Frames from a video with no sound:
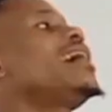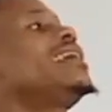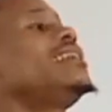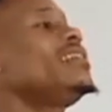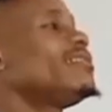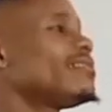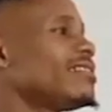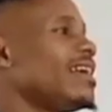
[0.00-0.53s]
At
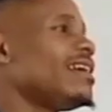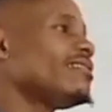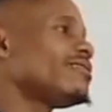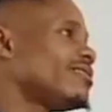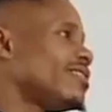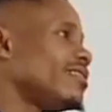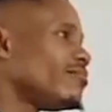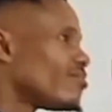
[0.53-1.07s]
least
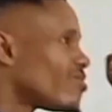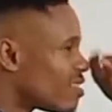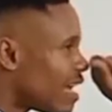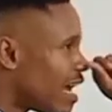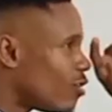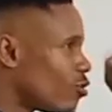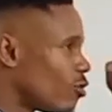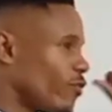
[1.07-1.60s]
that's the
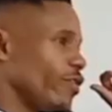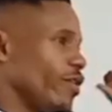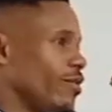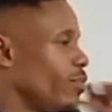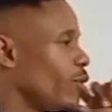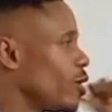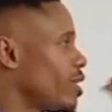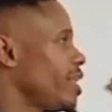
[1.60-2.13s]
sound of
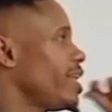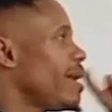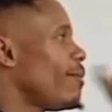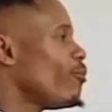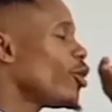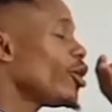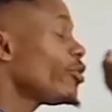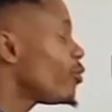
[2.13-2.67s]
it. But then
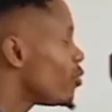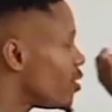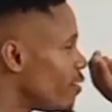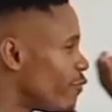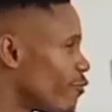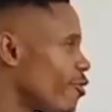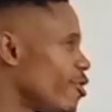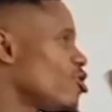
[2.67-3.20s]
I'm going
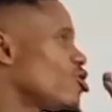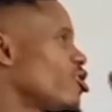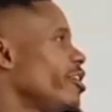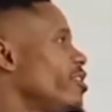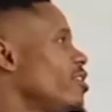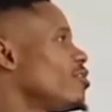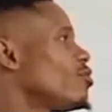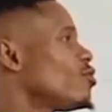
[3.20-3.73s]
to
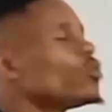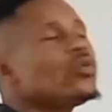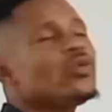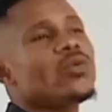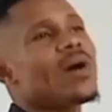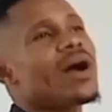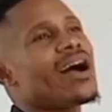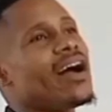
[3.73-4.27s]
differentiate it. So
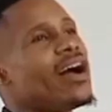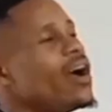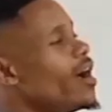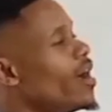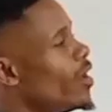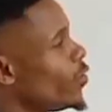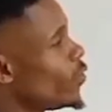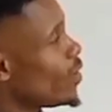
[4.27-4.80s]

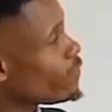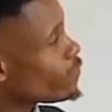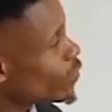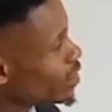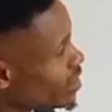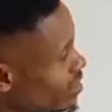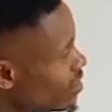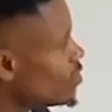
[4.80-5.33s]
you have
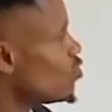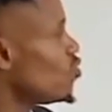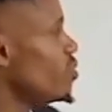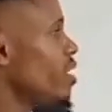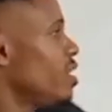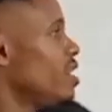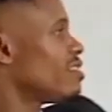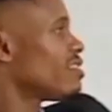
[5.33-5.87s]
to listen to
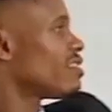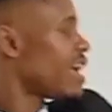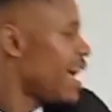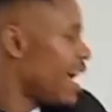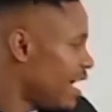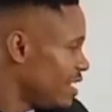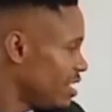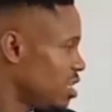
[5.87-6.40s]
me. This is
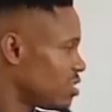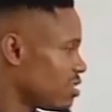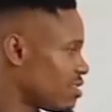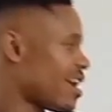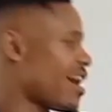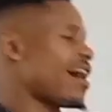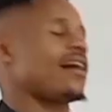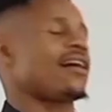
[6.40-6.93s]
ah, this
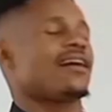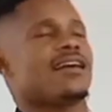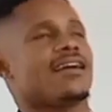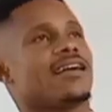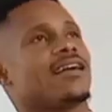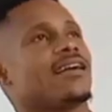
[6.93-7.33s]
is ah.